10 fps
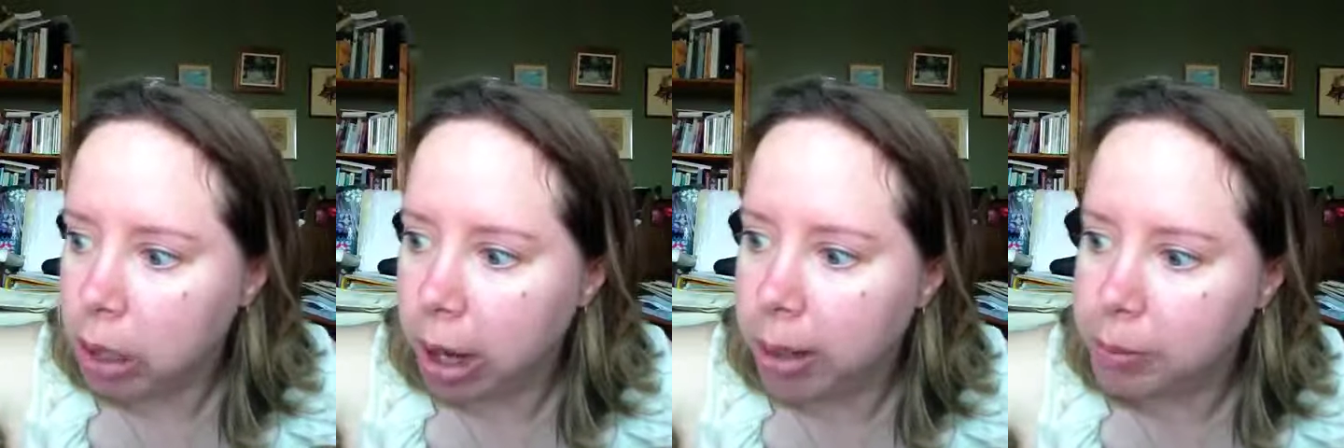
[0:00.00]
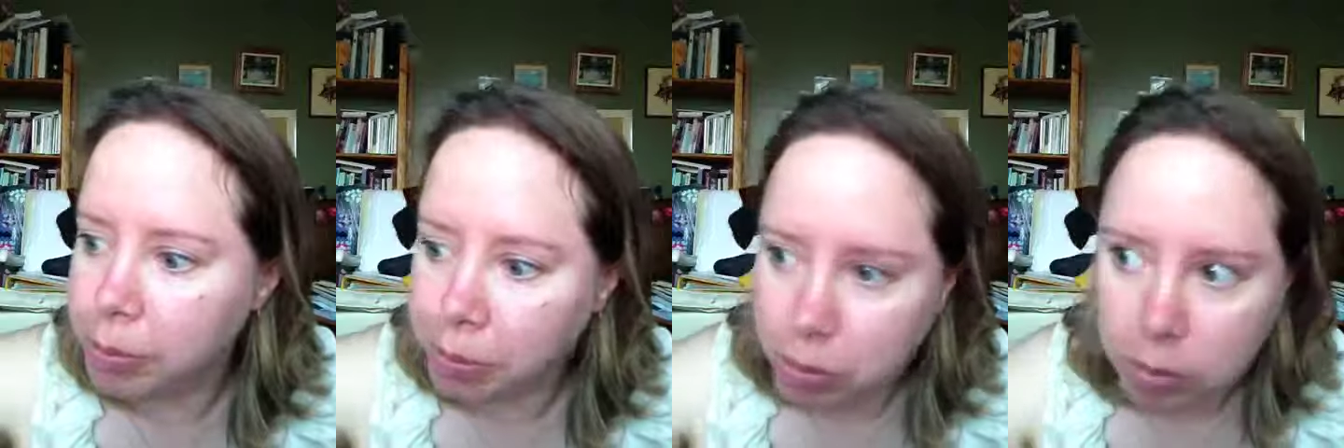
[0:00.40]
Um,
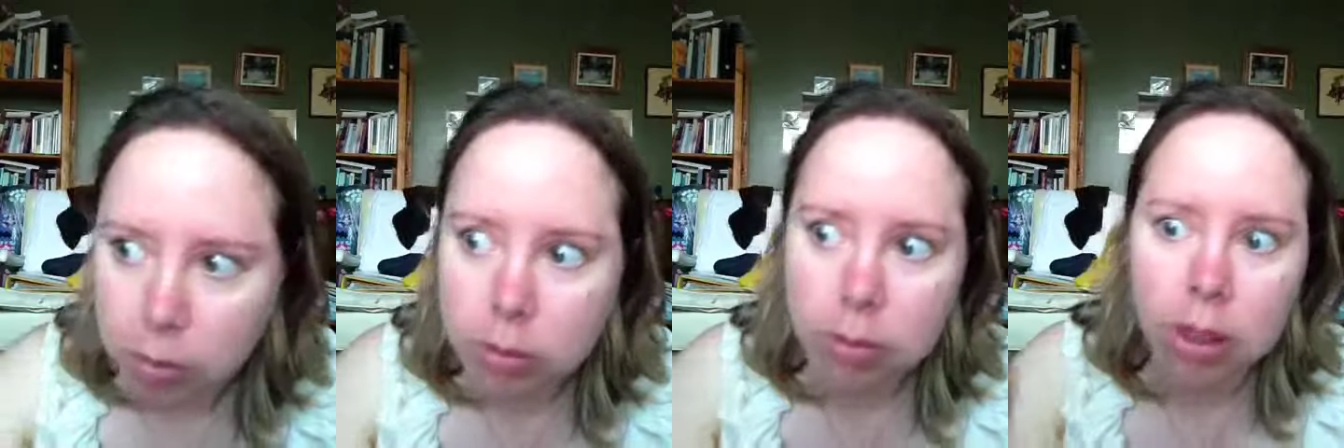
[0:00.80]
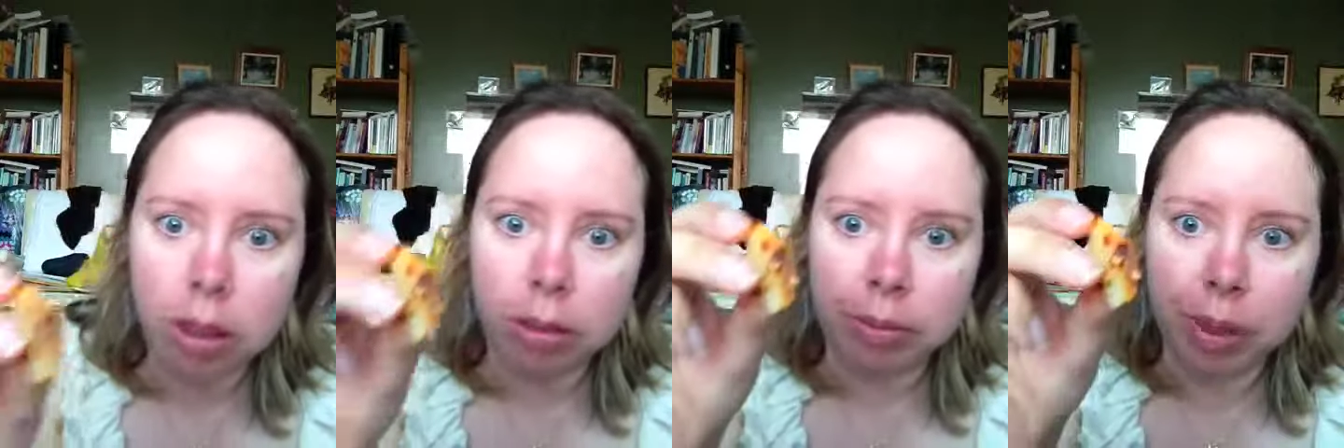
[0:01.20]

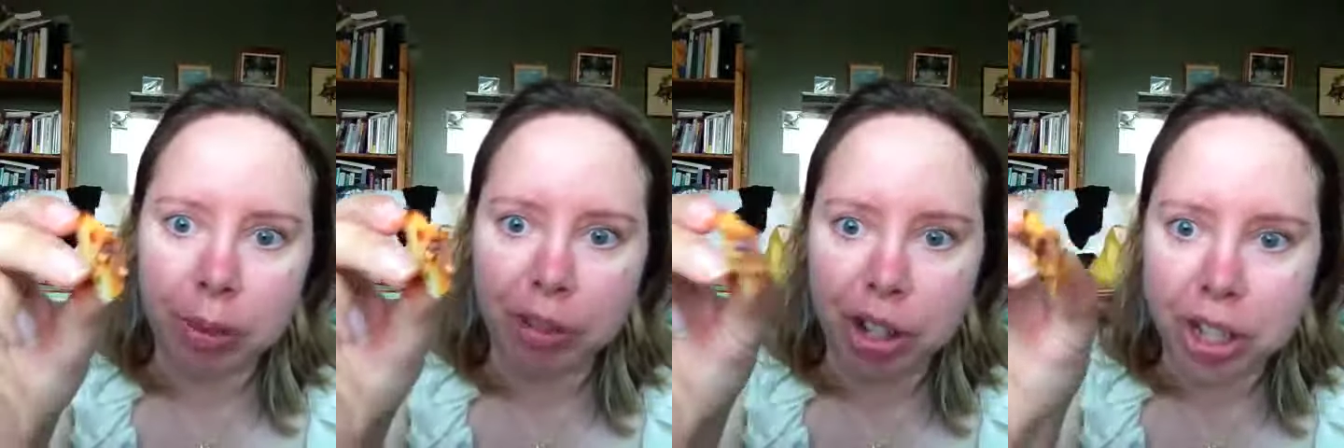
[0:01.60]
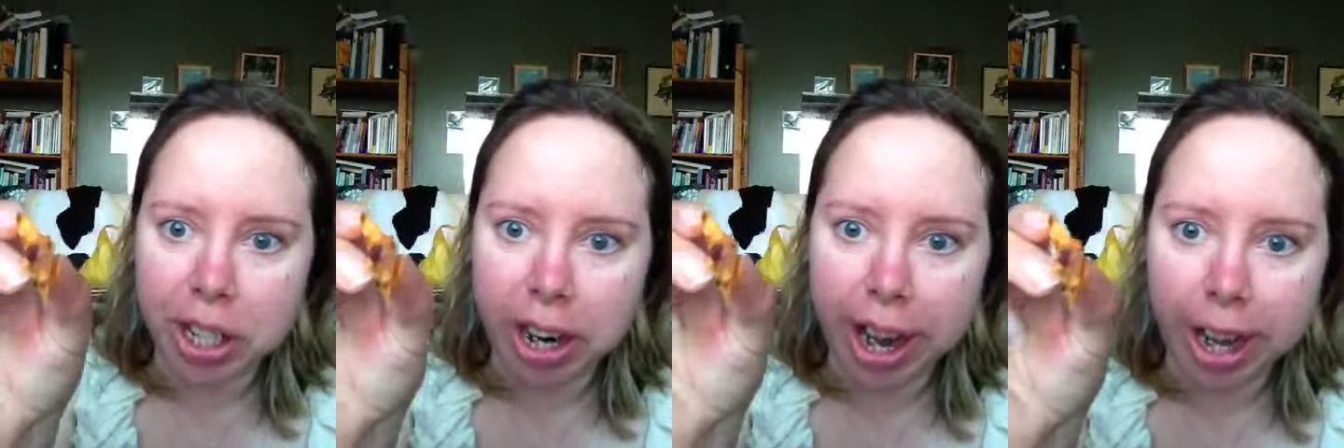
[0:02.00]
the first thing
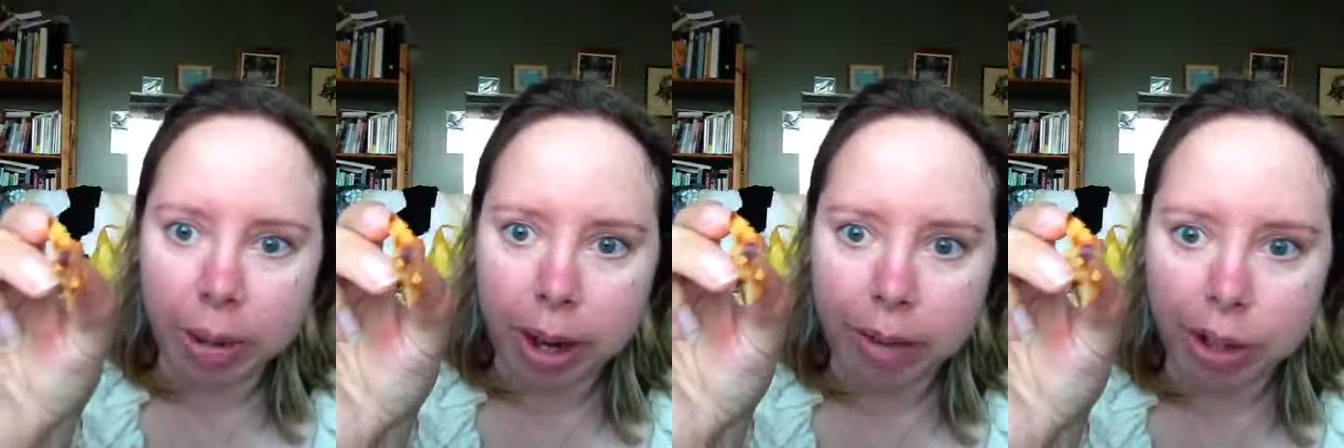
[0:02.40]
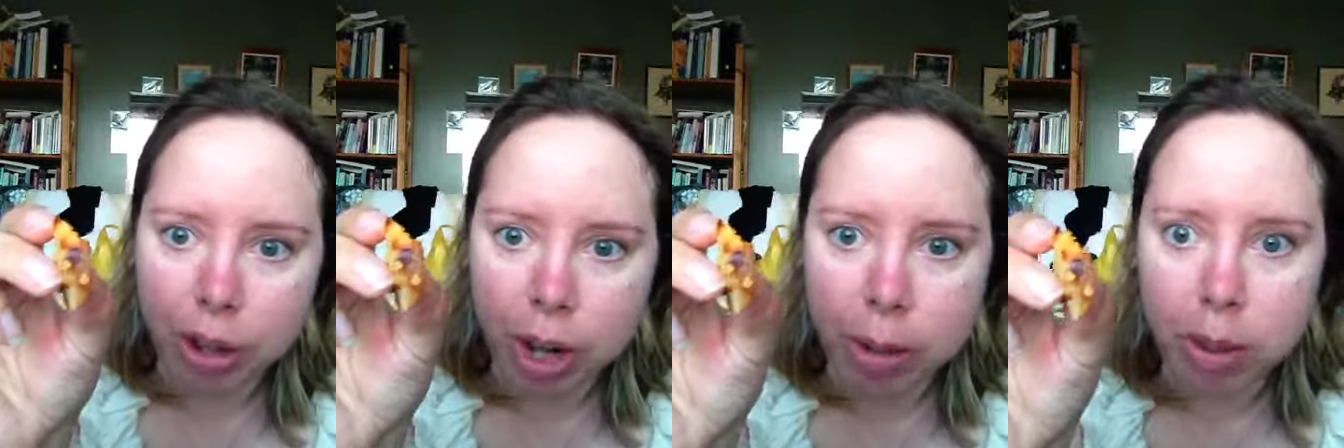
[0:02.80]
I had when I first
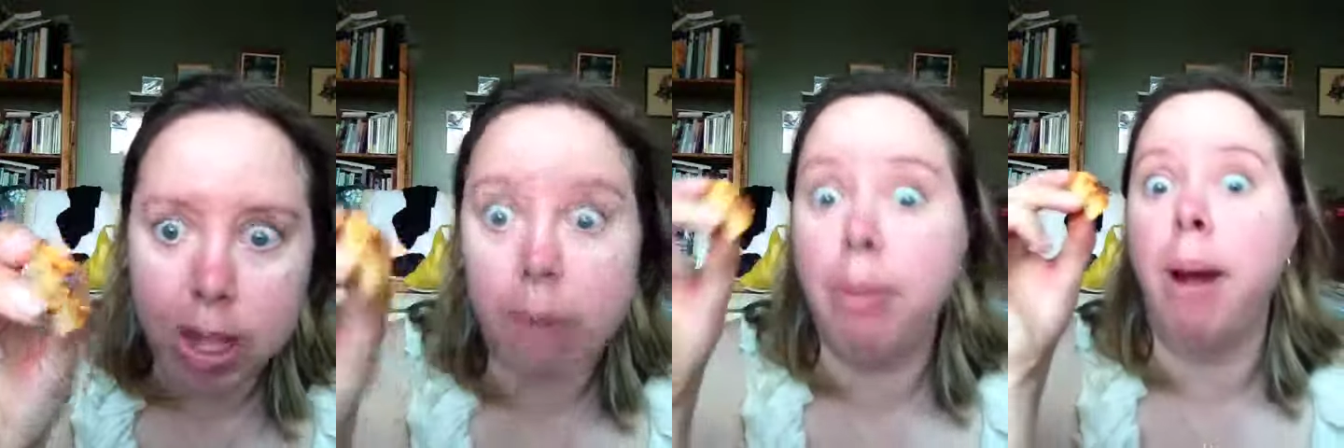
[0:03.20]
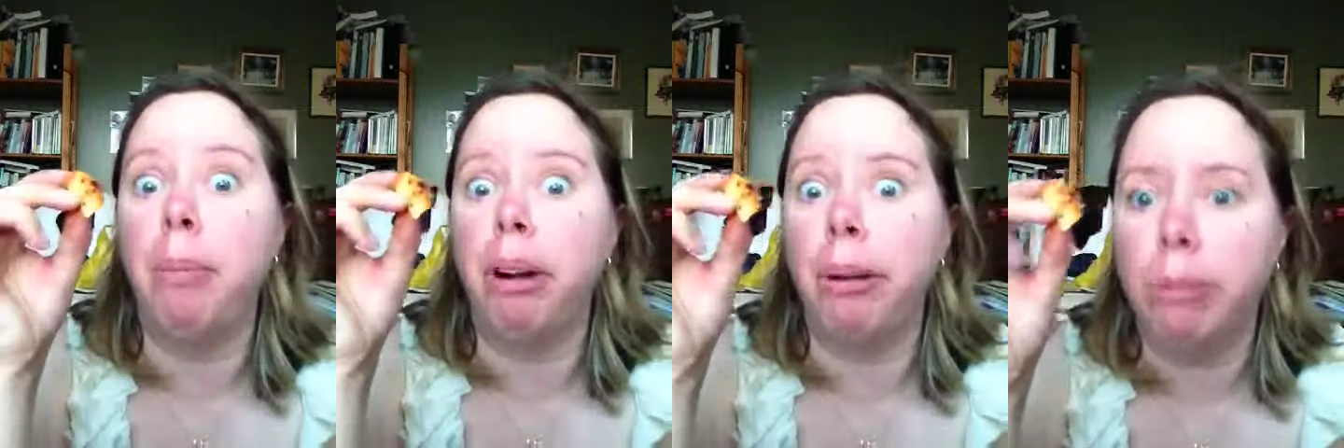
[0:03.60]
tried it was like
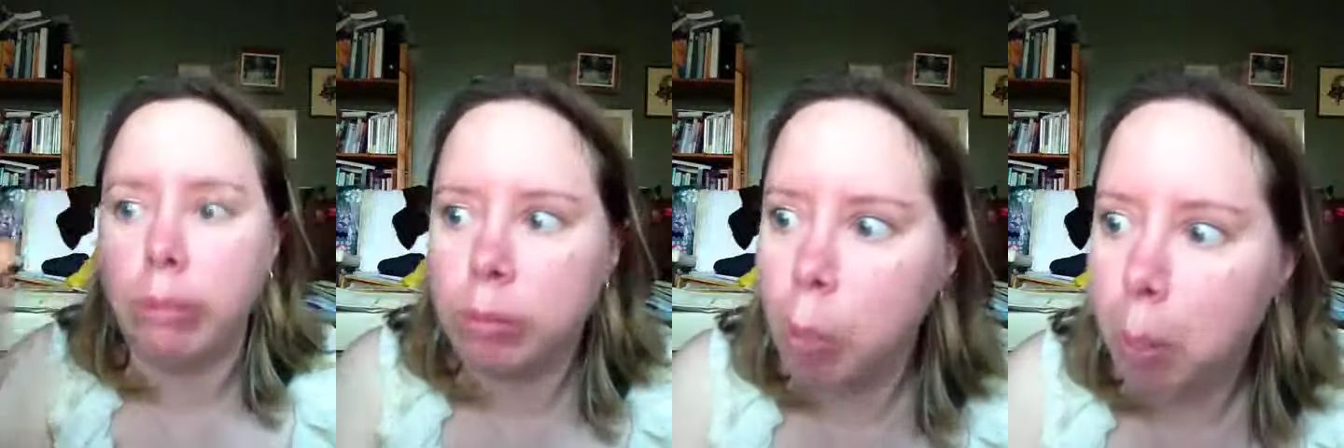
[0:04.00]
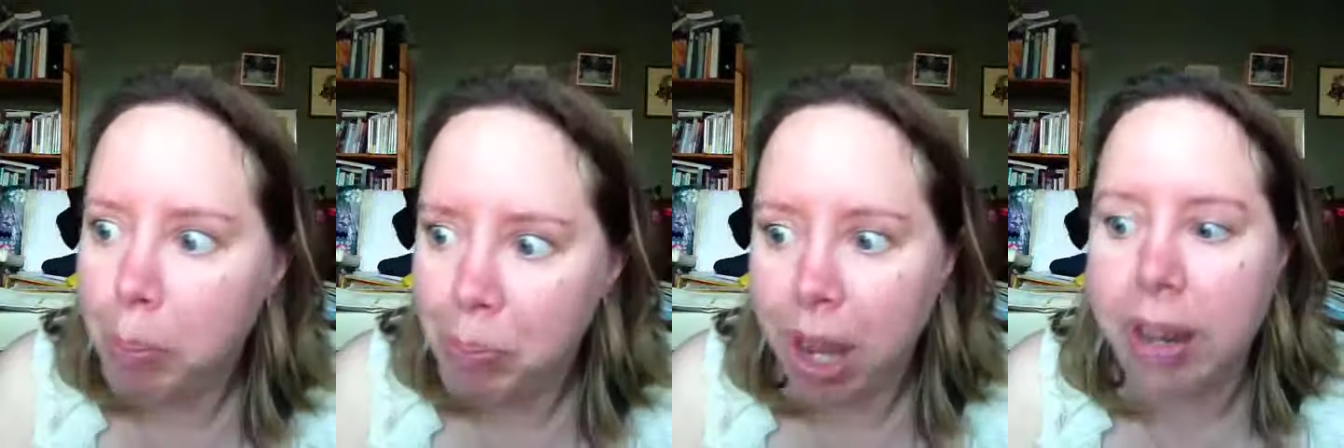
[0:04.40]
pepper,
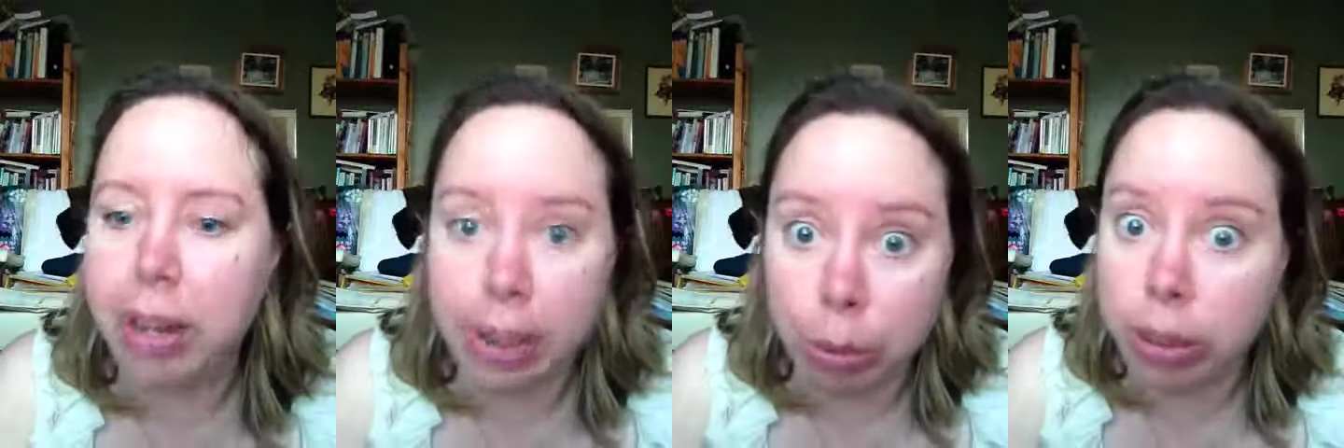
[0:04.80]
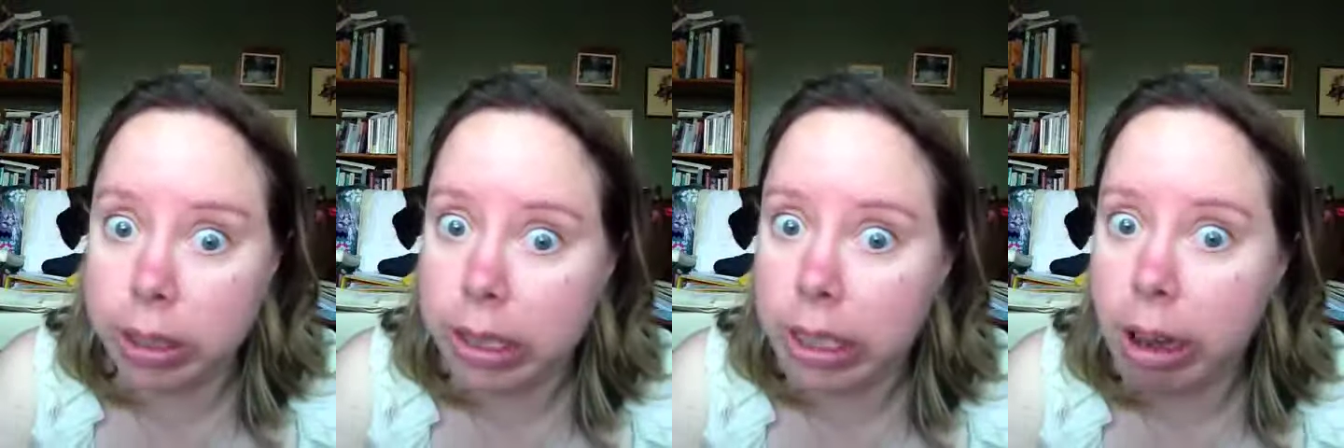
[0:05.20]
and it
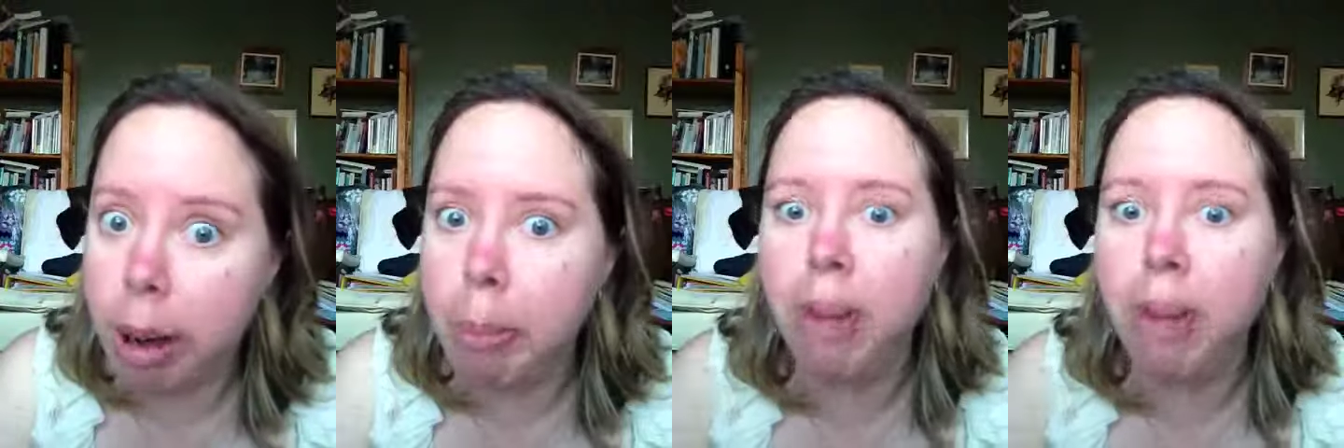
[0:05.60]
really is hot.